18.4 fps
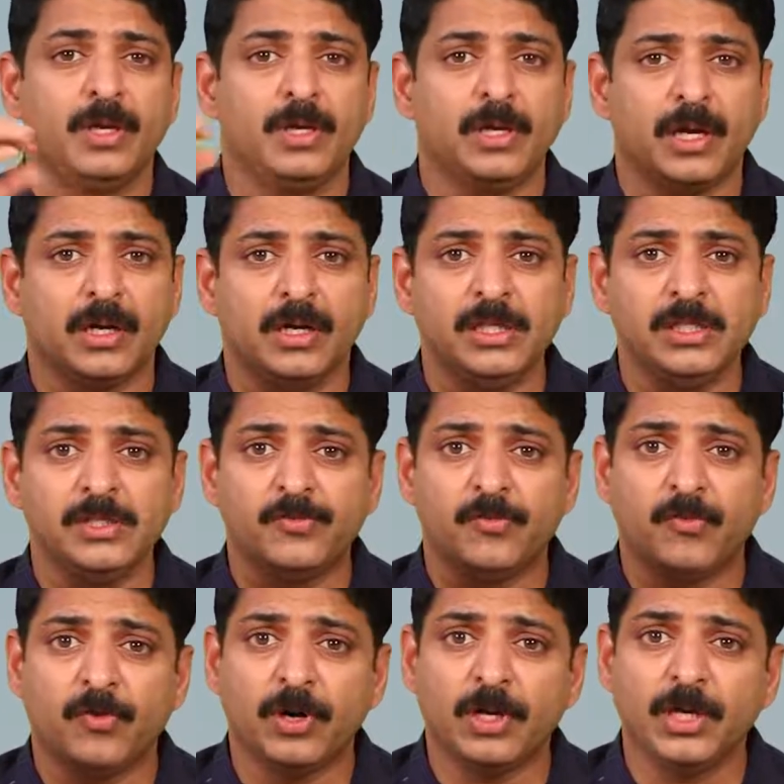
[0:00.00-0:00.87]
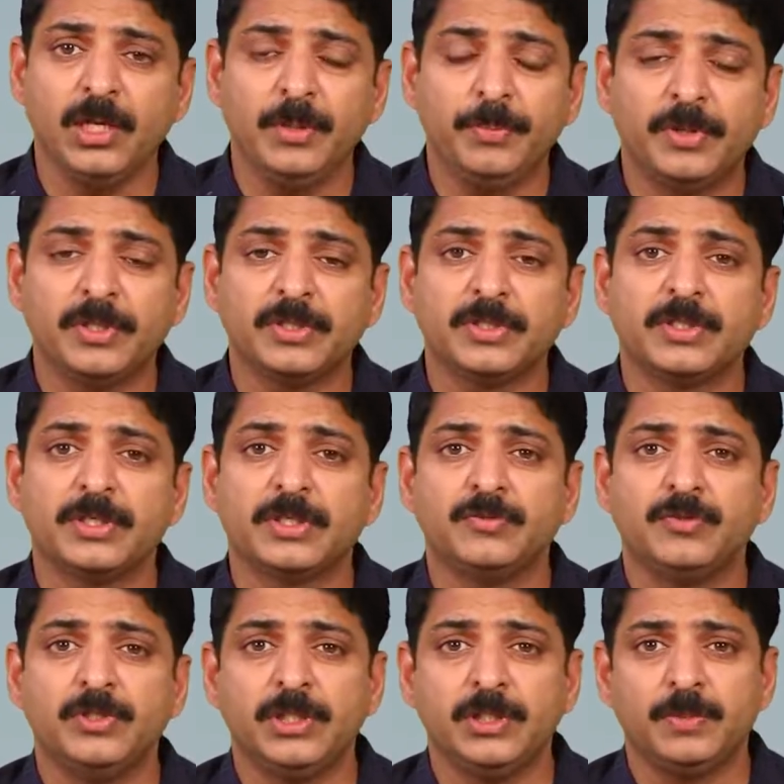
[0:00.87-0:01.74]
In at least 40%
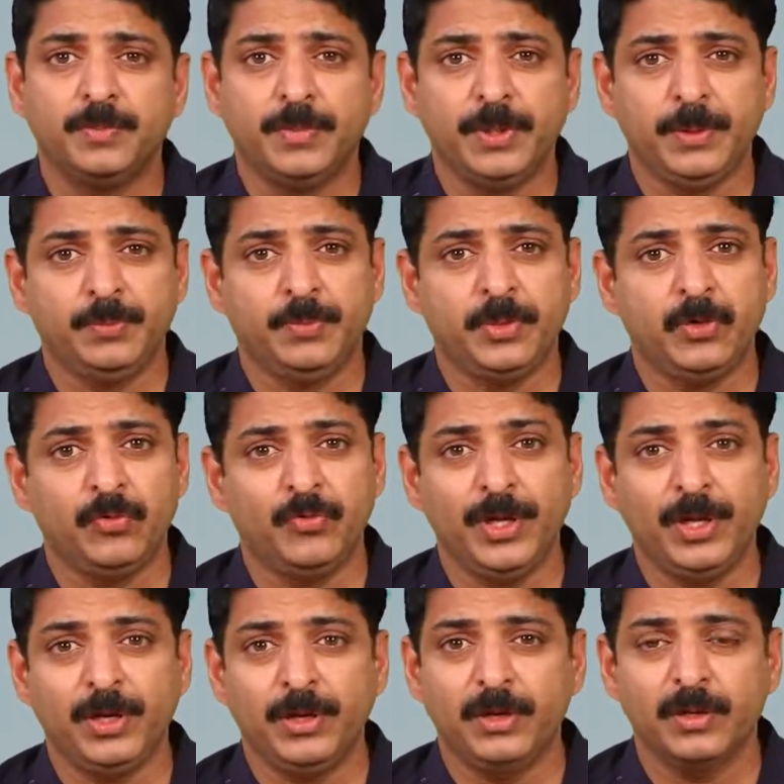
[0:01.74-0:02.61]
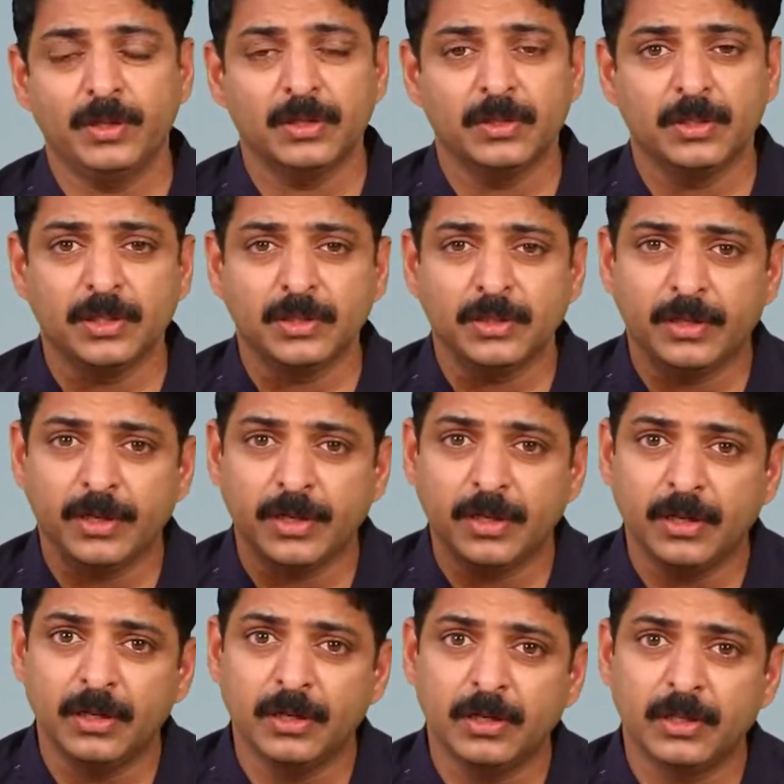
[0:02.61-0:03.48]
of these people where
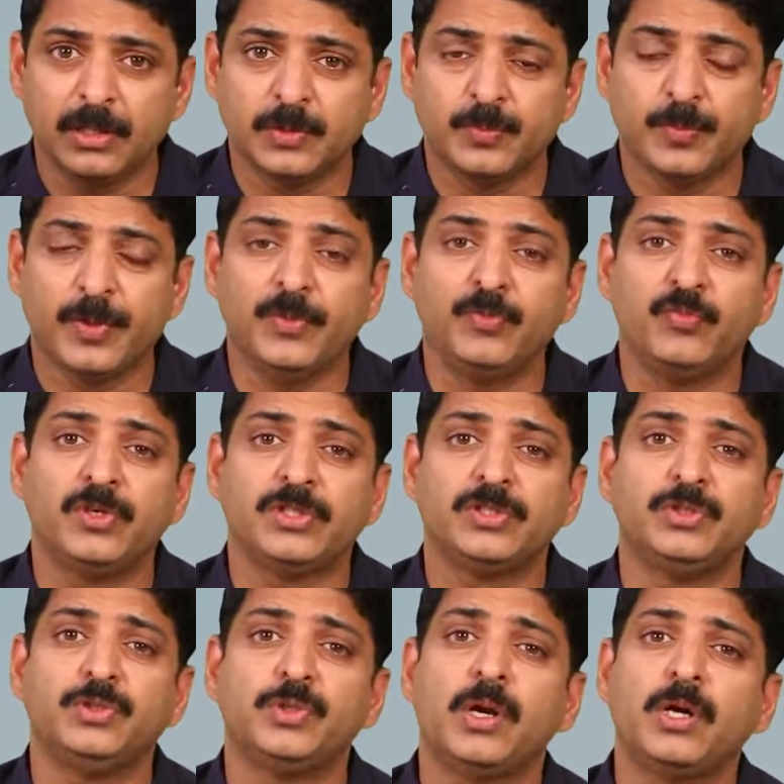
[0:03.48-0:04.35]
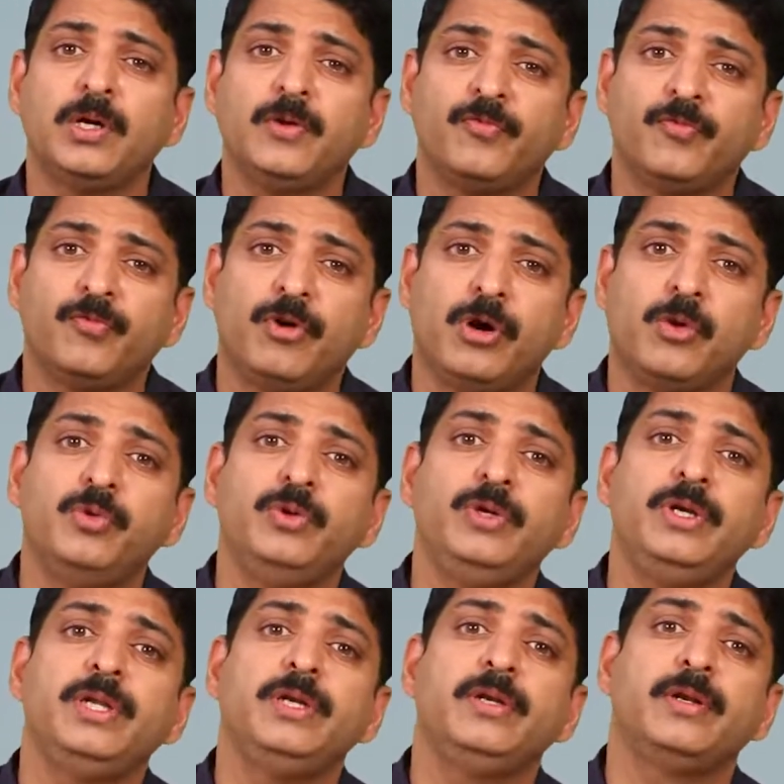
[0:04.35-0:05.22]
the sperm was not
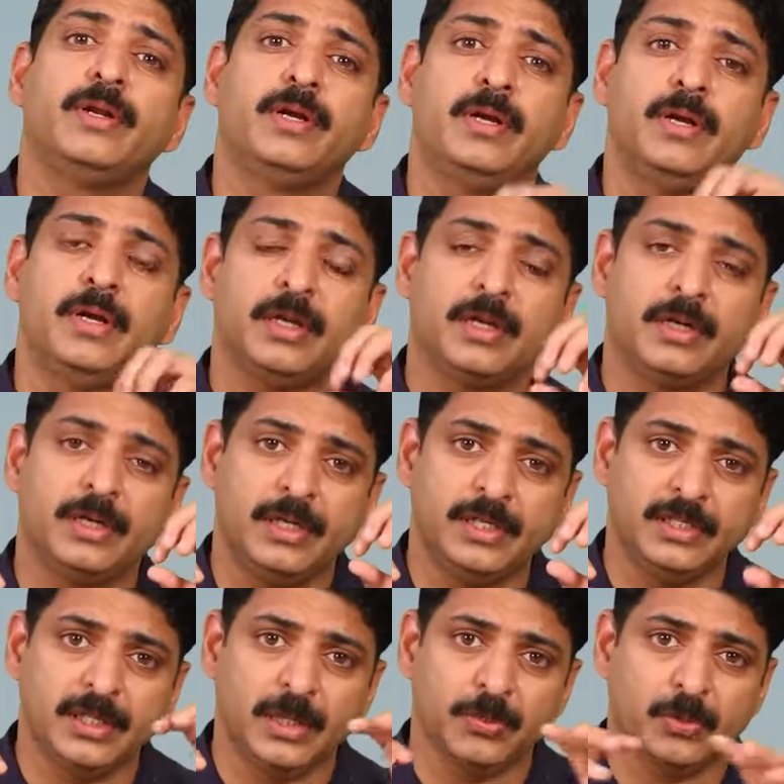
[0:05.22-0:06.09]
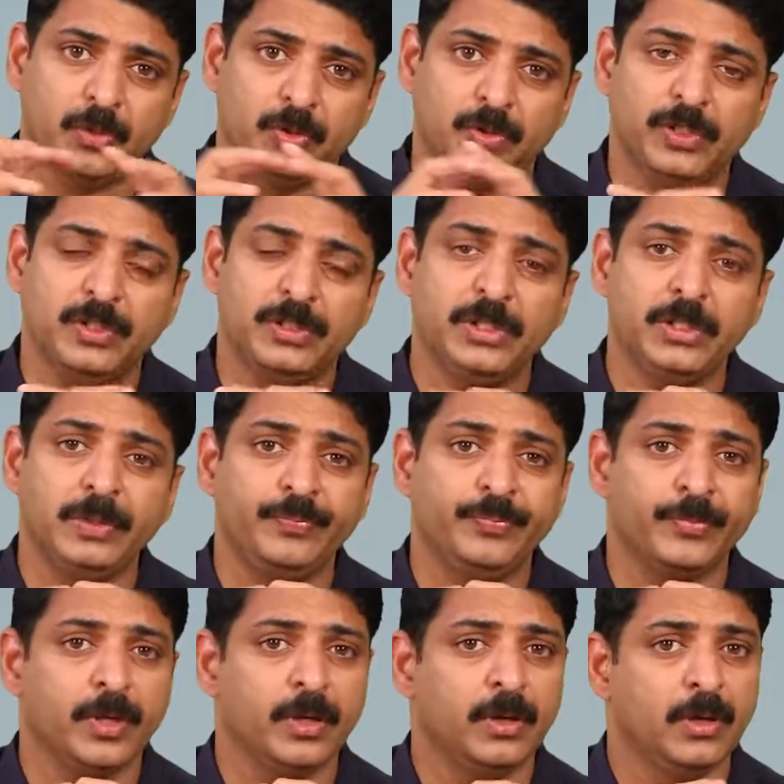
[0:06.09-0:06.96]
found in regular TESE
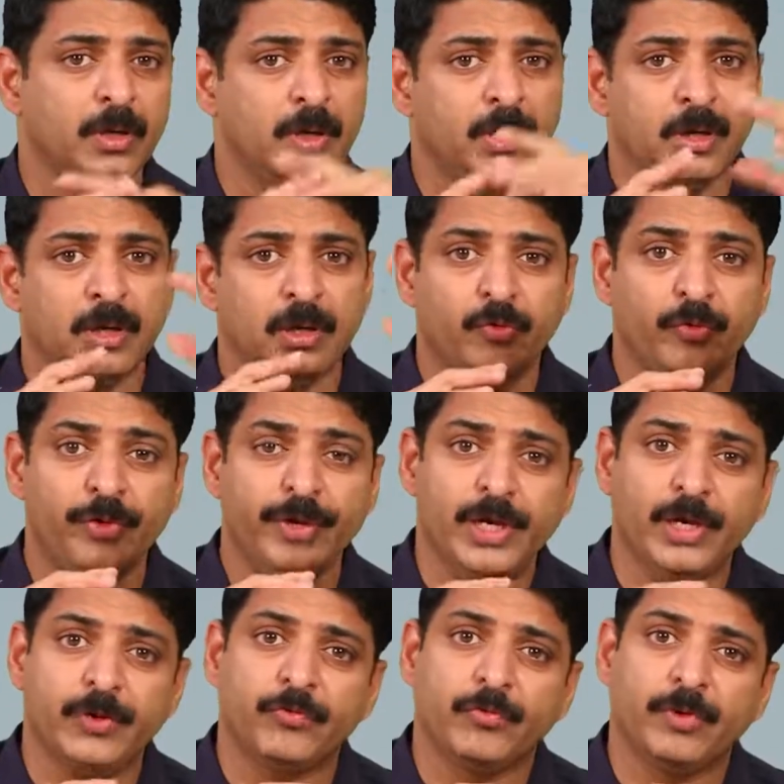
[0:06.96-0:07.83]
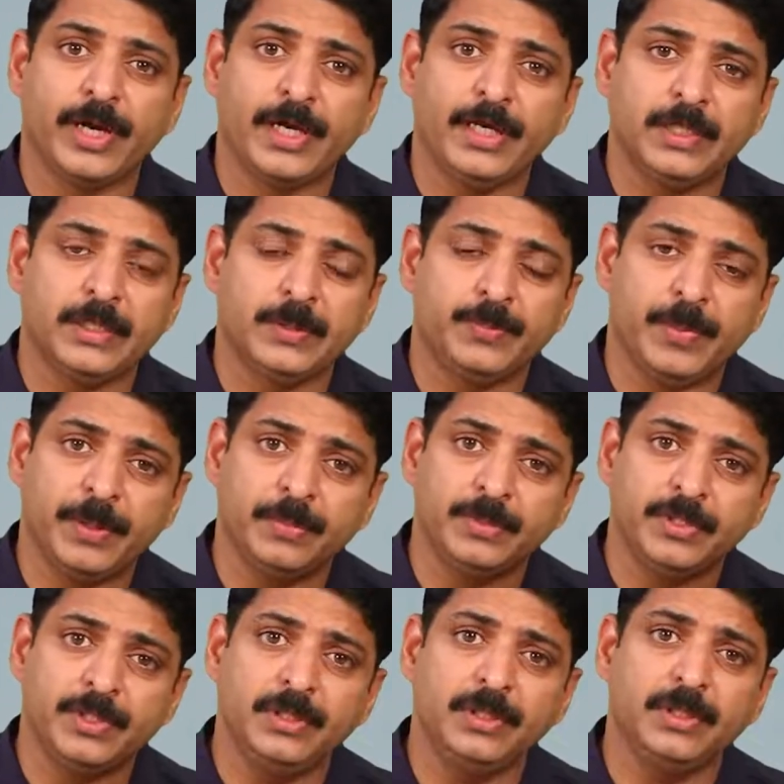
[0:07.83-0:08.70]
procedure, we can find sperms